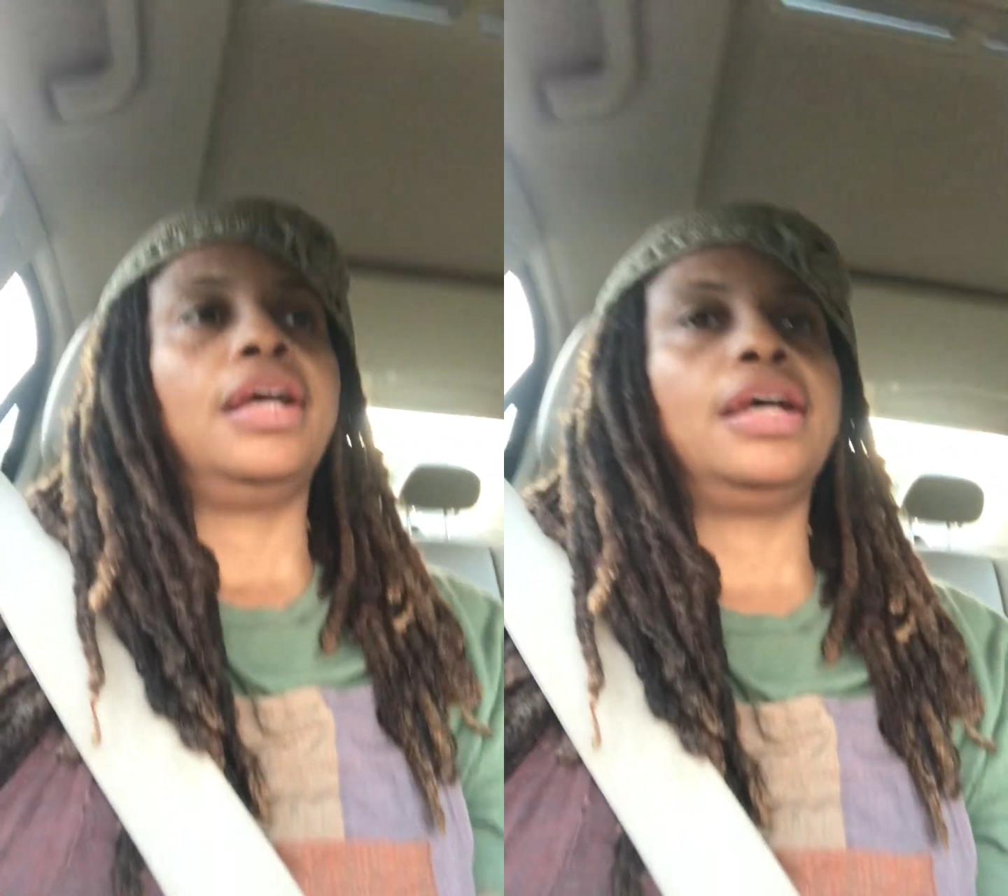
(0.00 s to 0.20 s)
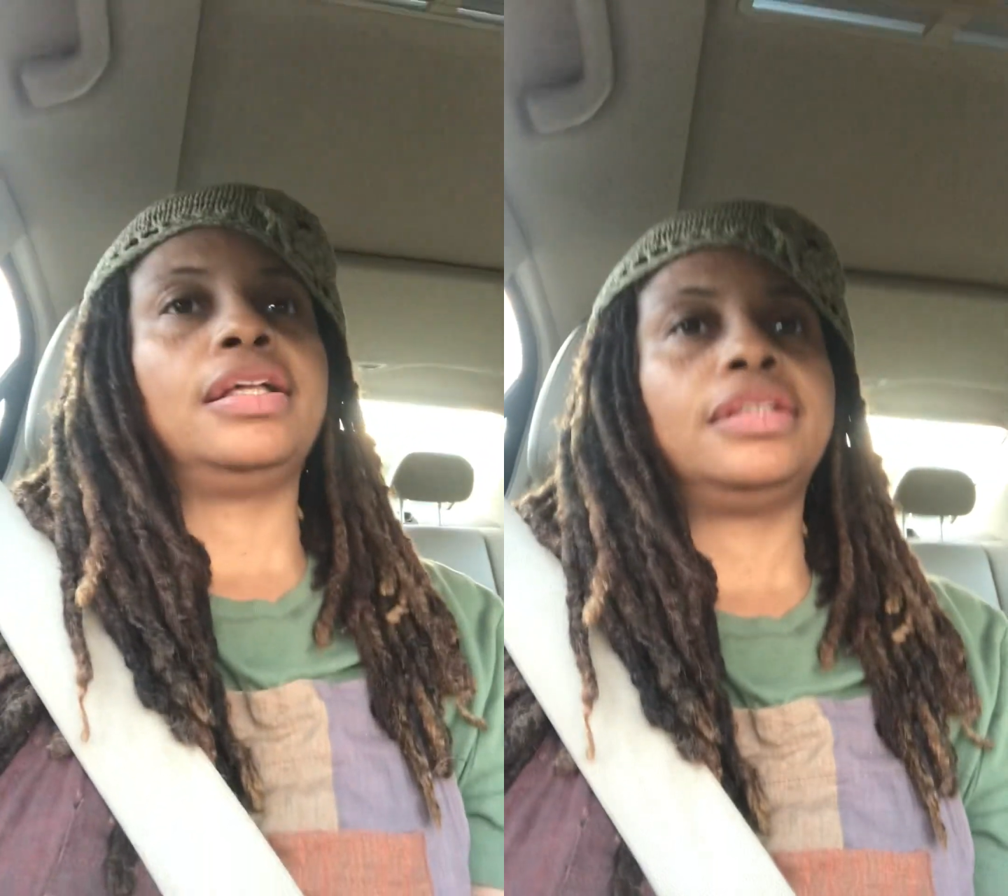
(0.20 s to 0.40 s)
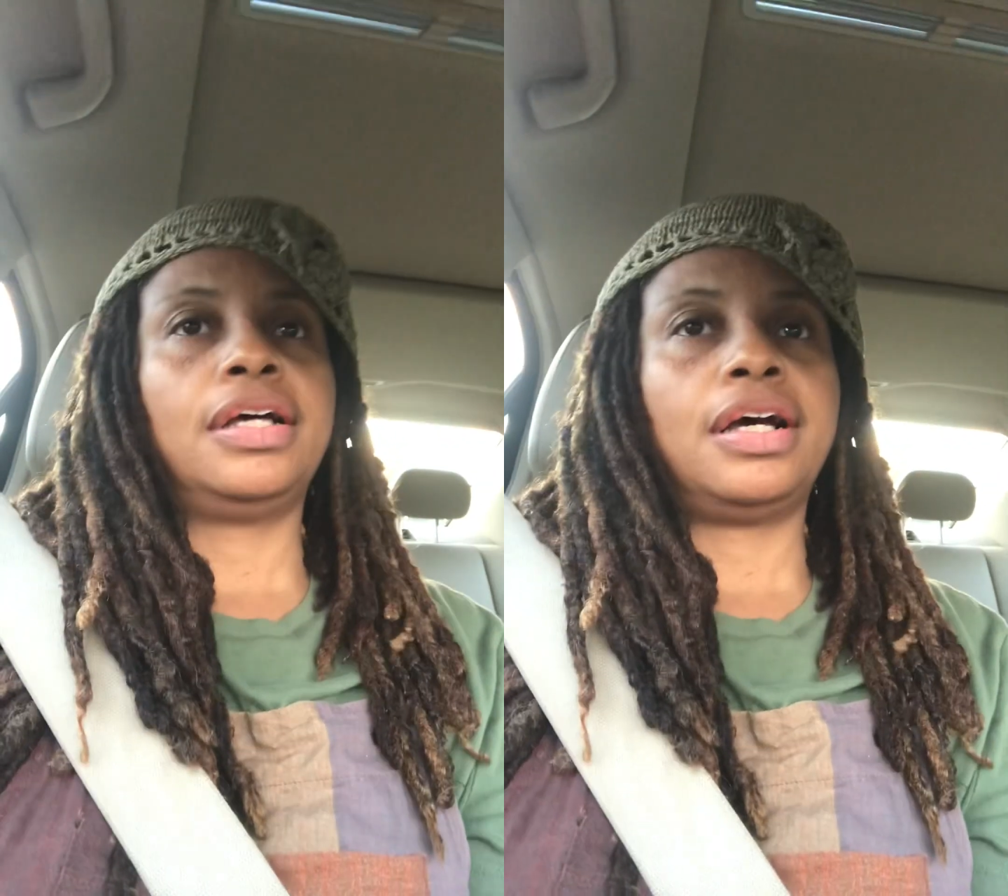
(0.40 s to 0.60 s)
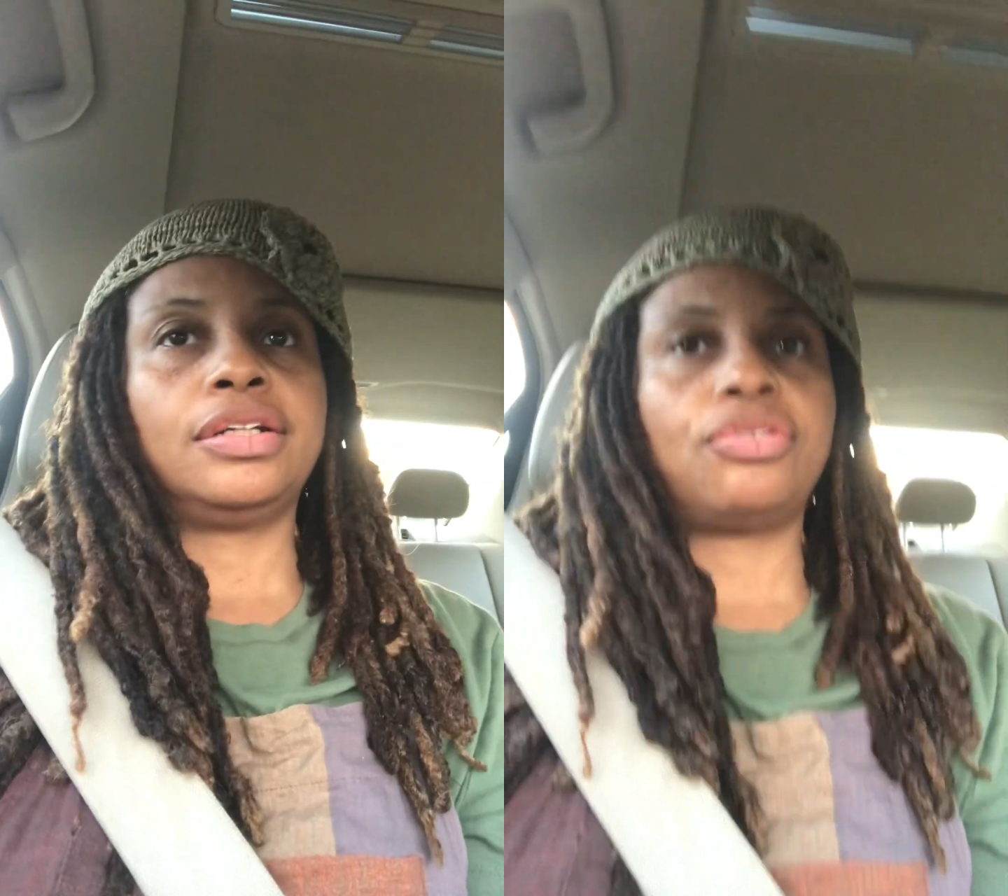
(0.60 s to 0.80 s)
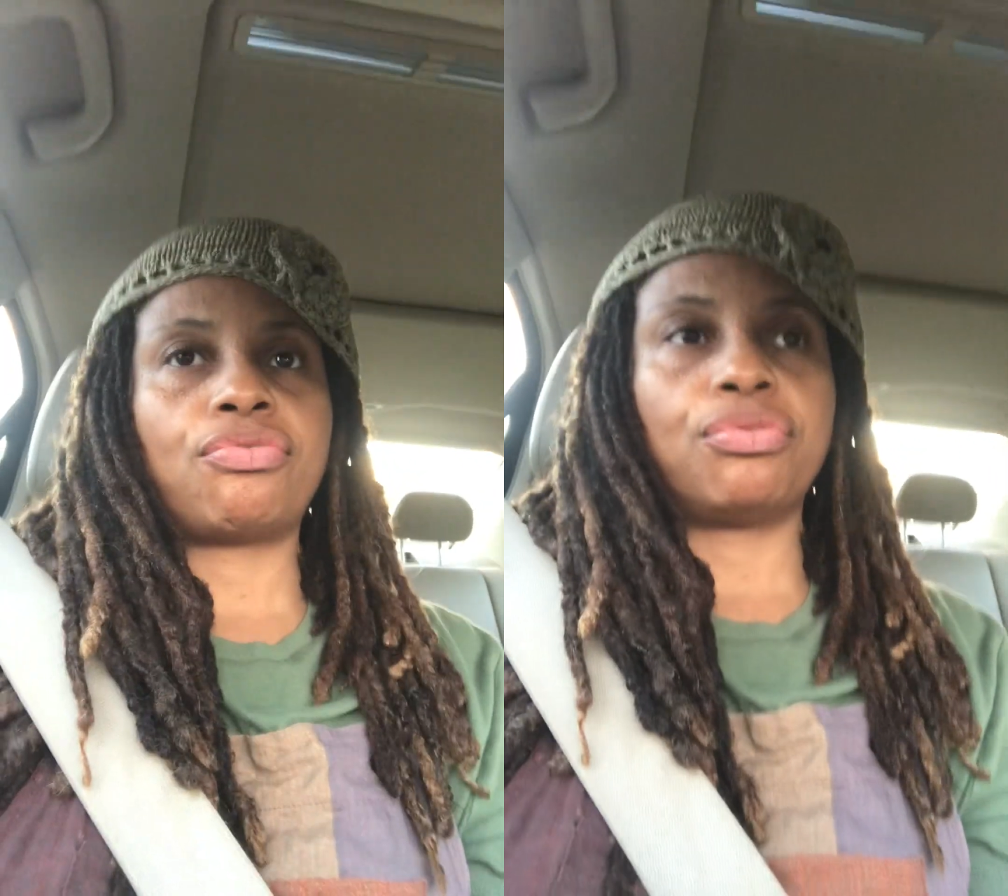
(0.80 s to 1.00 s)
and that
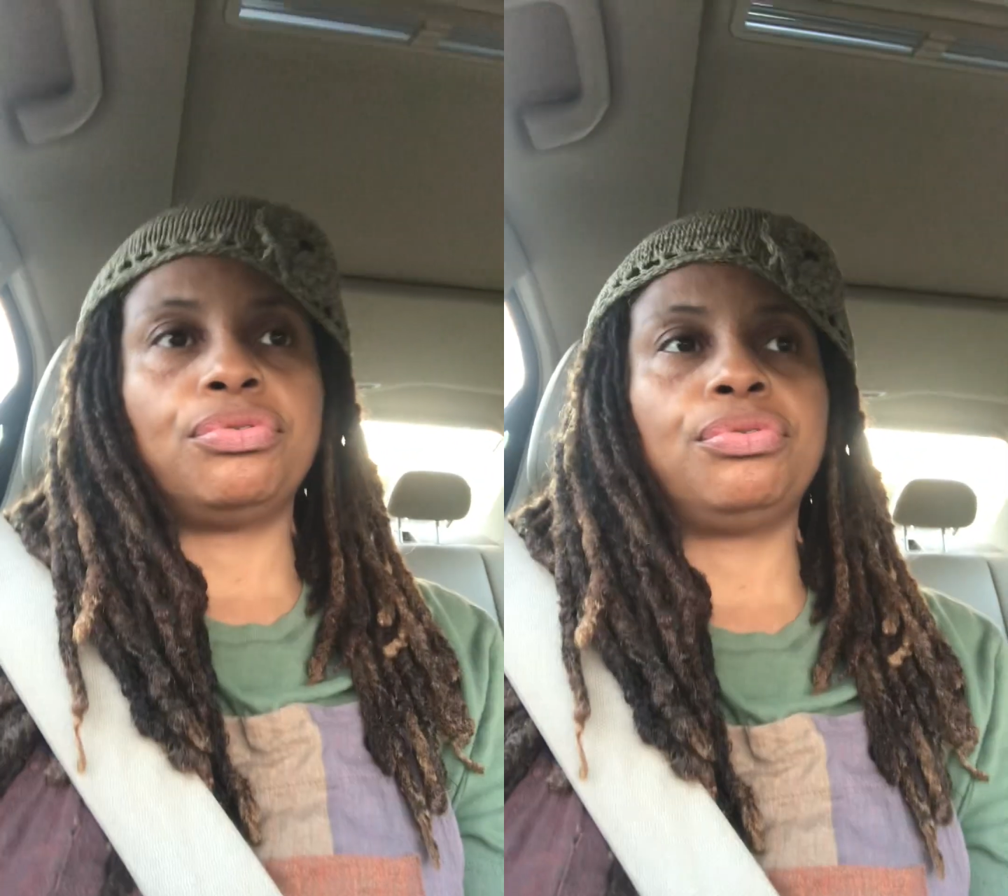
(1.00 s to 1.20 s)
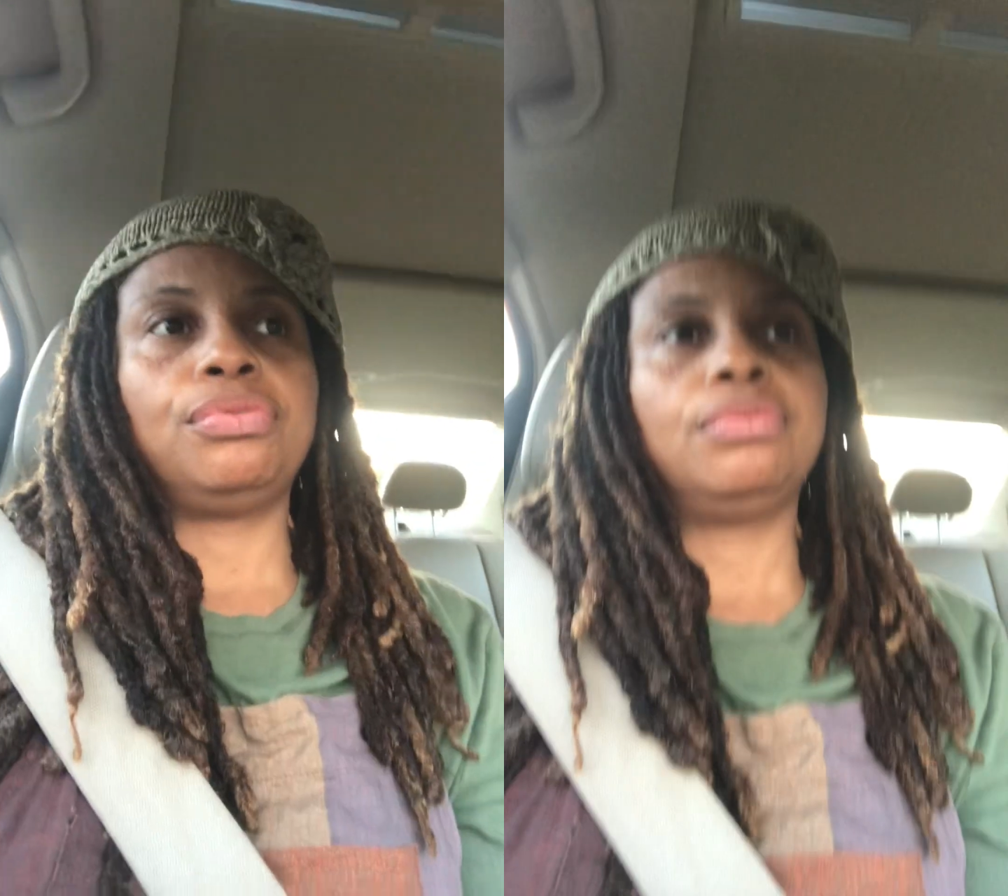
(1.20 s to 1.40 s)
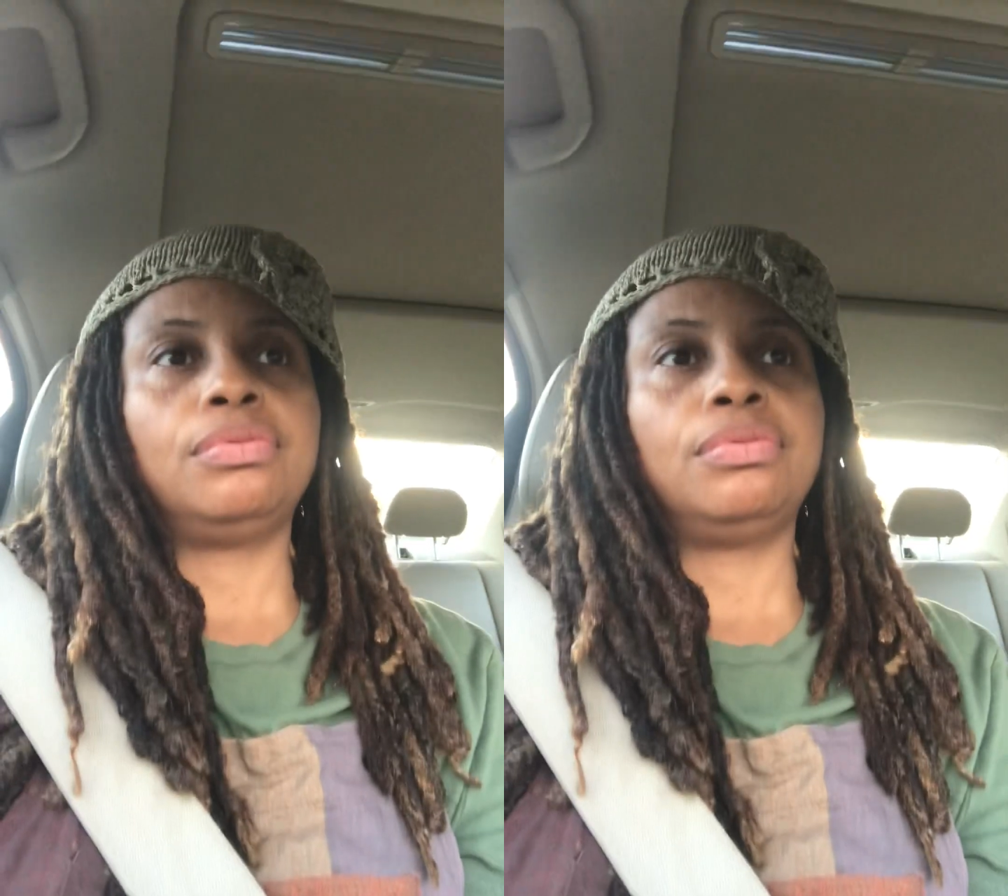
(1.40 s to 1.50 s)
through